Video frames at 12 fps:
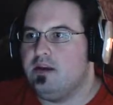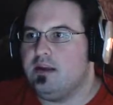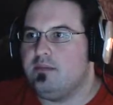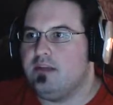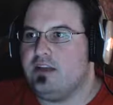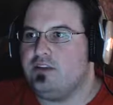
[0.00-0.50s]
but
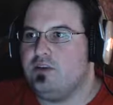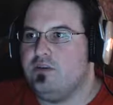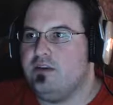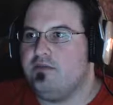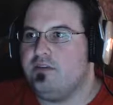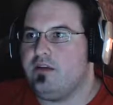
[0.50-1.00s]
I'm not
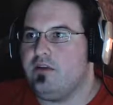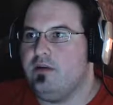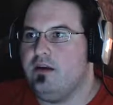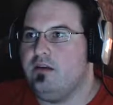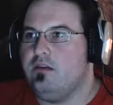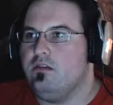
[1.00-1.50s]
doing it very
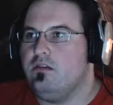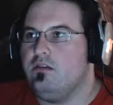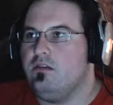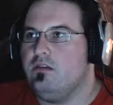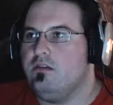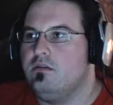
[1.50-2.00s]
well.
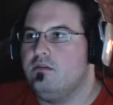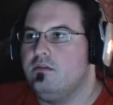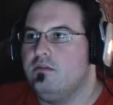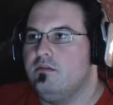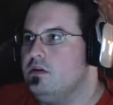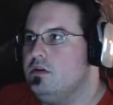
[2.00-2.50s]

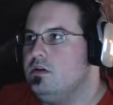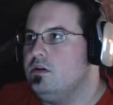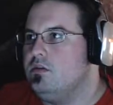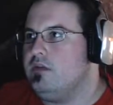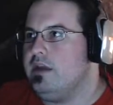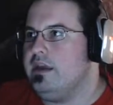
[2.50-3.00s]

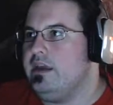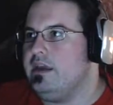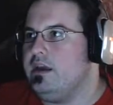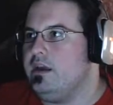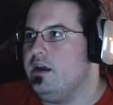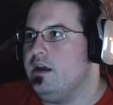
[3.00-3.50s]

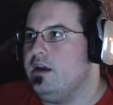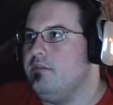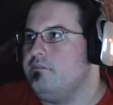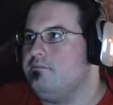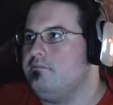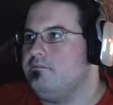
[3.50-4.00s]
Okay,
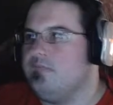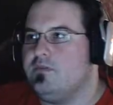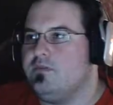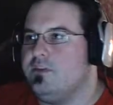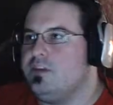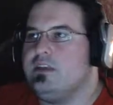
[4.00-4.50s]
I'm
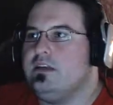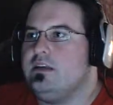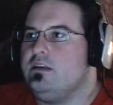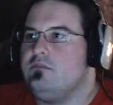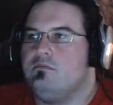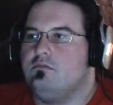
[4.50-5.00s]

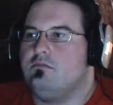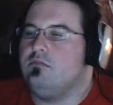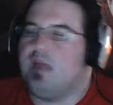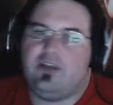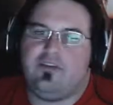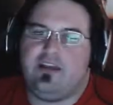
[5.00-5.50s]
officially
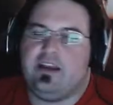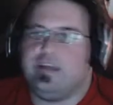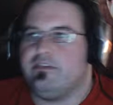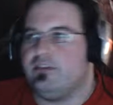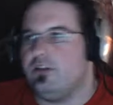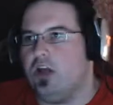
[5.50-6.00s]
out of
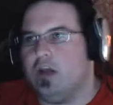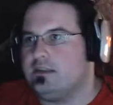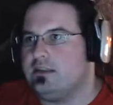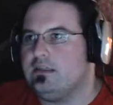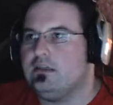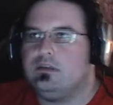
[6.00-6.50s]
ideas and
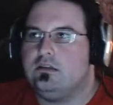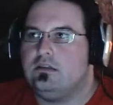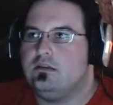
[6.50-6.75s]
lost.